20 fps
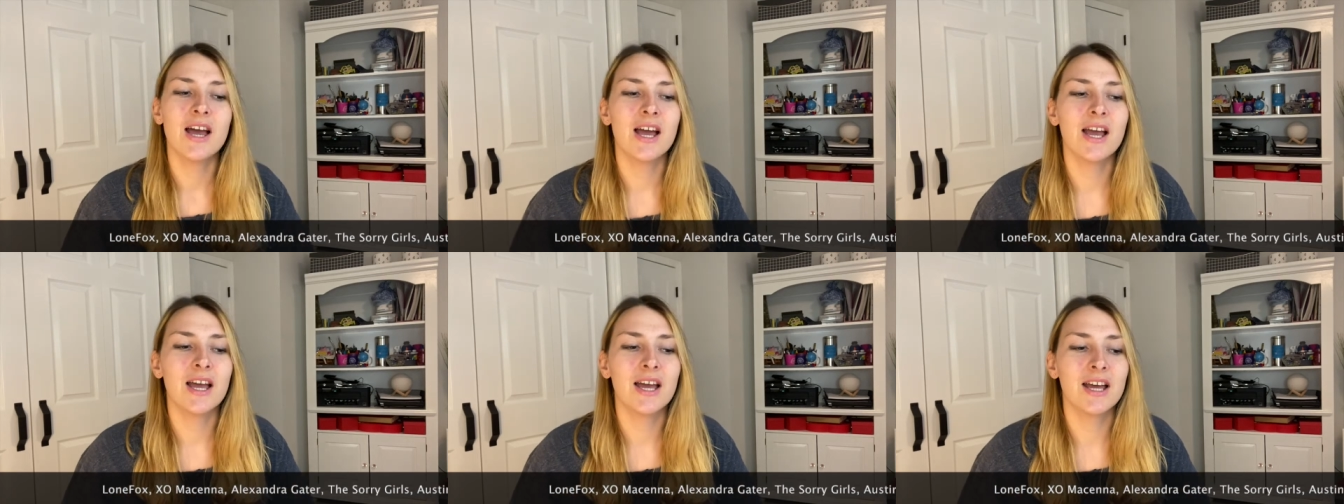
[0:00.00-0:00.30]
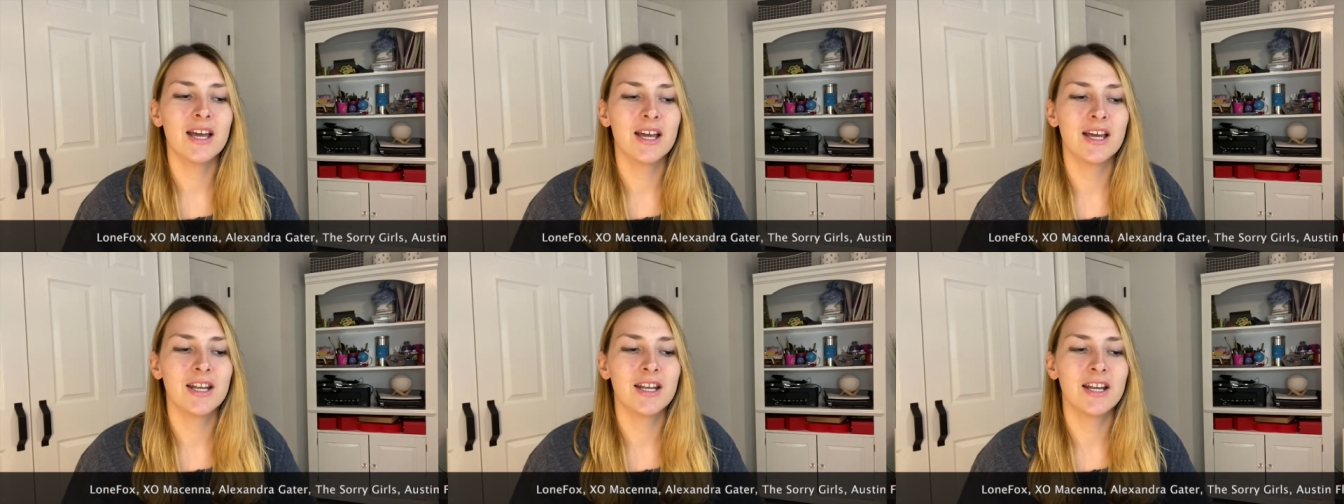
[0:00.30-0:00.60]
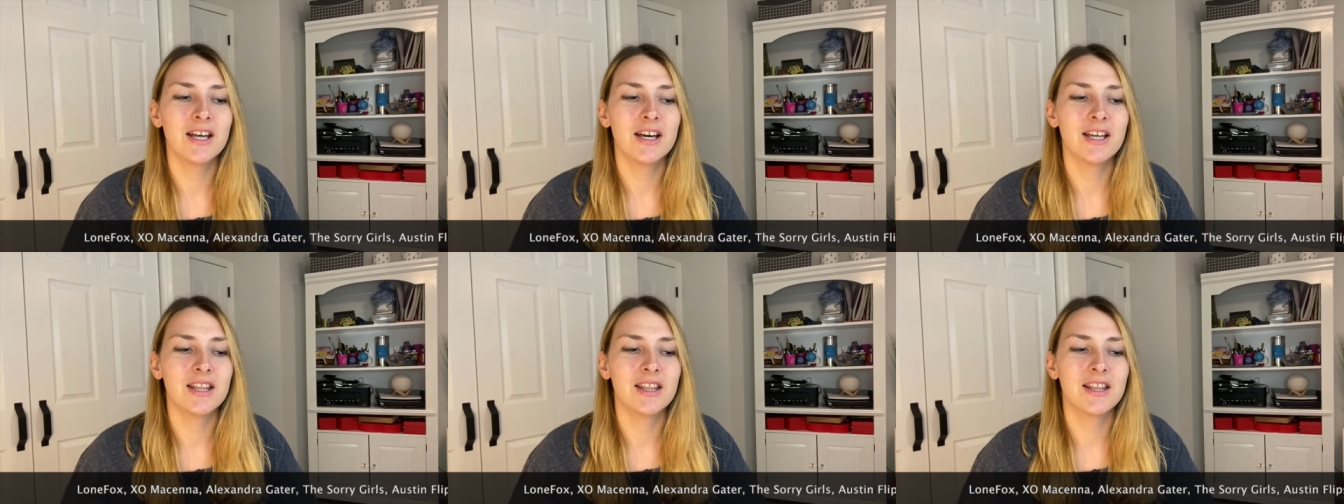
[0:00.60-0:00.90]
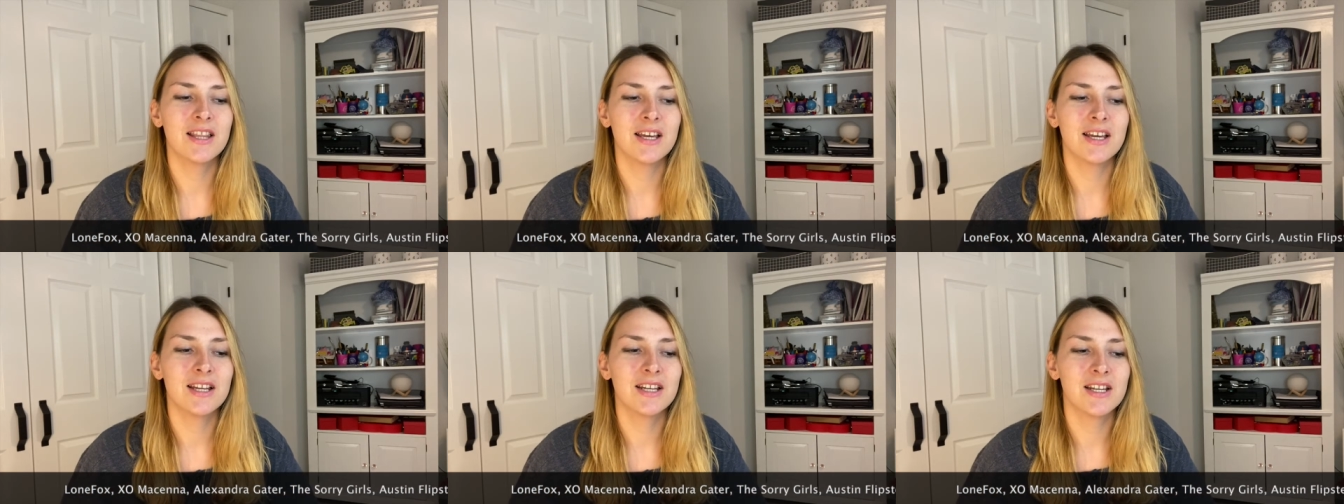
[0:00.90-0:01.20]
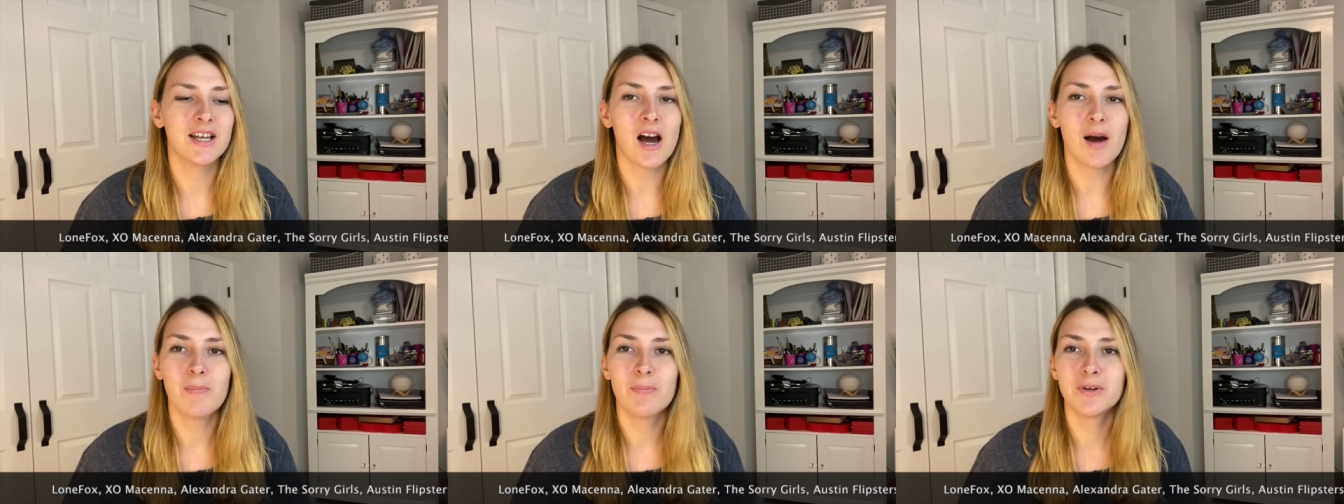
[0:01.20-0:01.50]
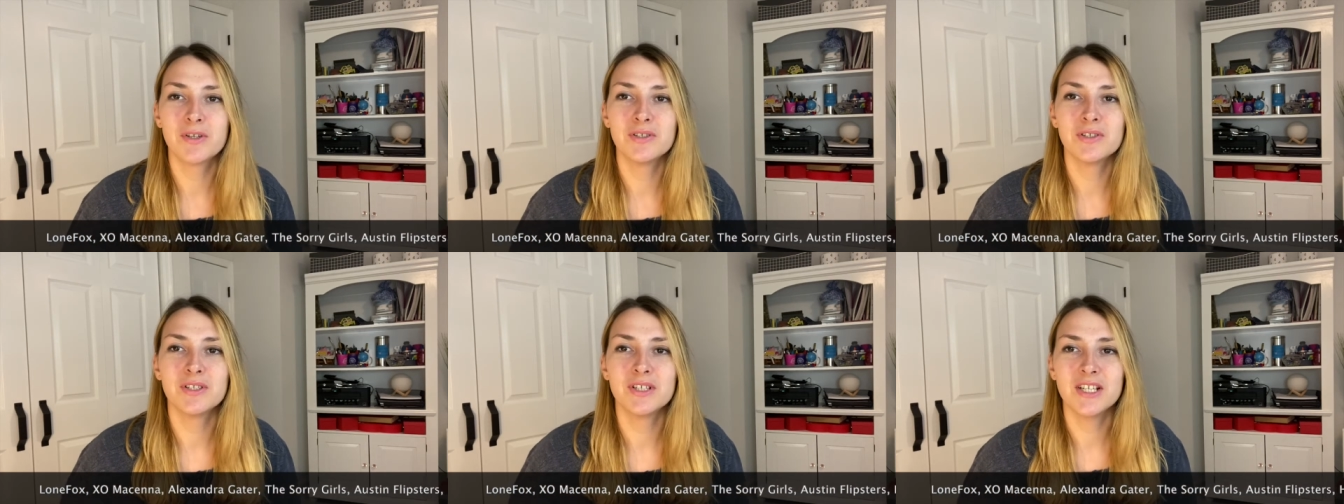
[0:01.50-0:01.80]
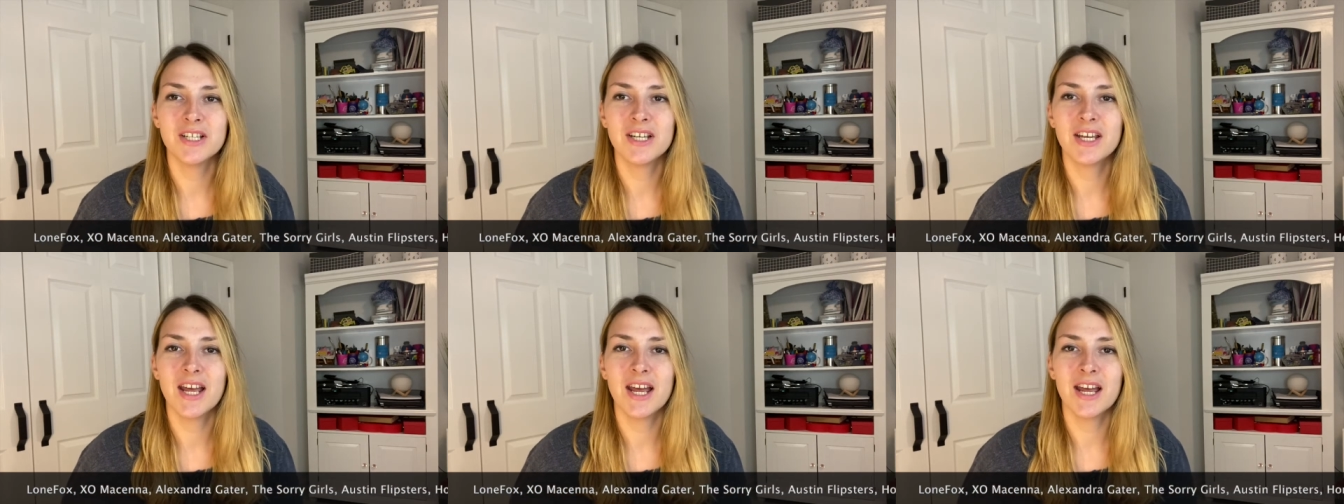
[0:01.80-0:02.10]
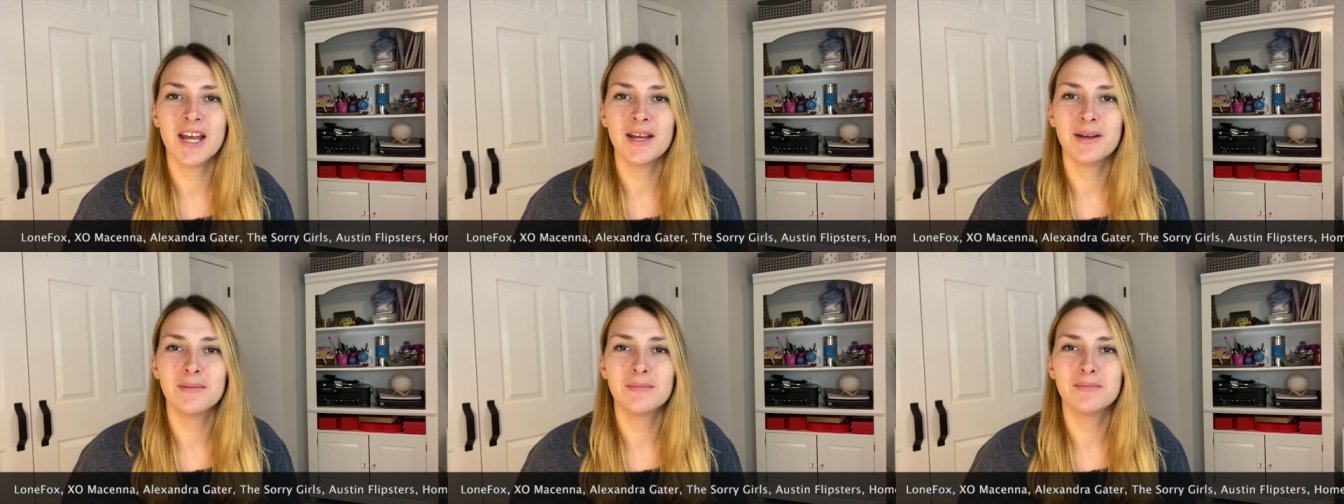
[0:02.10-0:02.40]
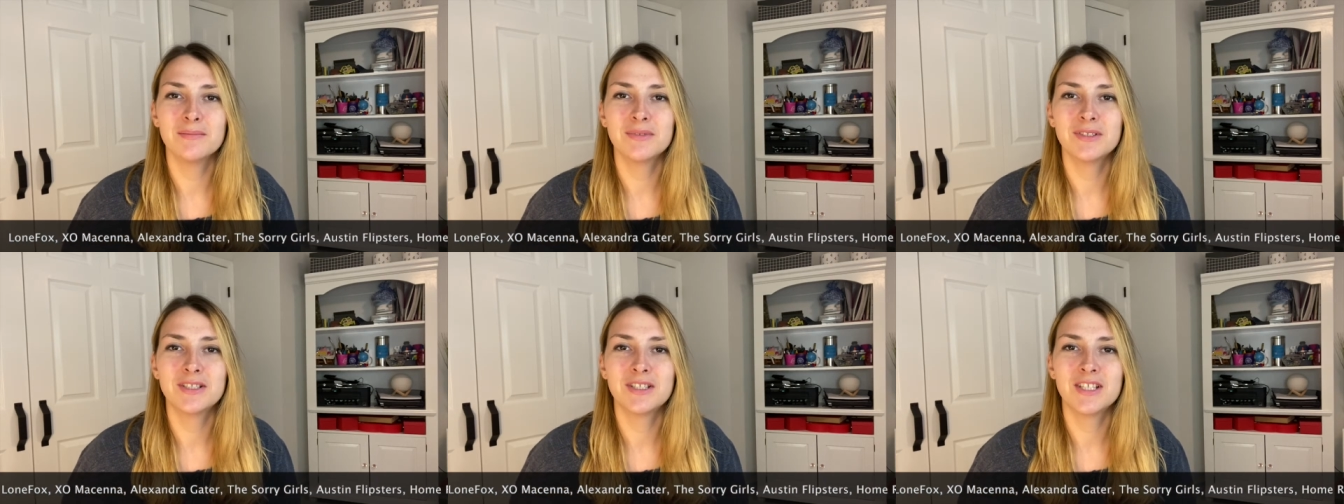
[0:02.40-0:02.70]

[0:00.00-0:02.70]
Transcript: And then the opportunity came